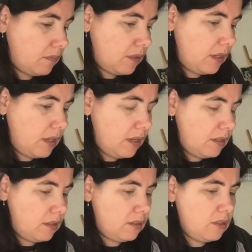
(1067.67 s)

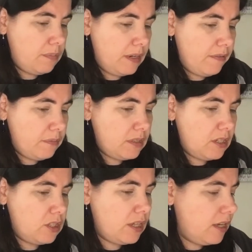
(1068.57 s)
and I do believe I'm
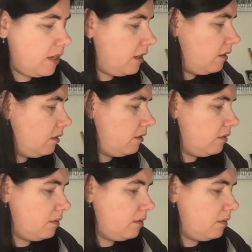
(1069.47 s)
stitching it in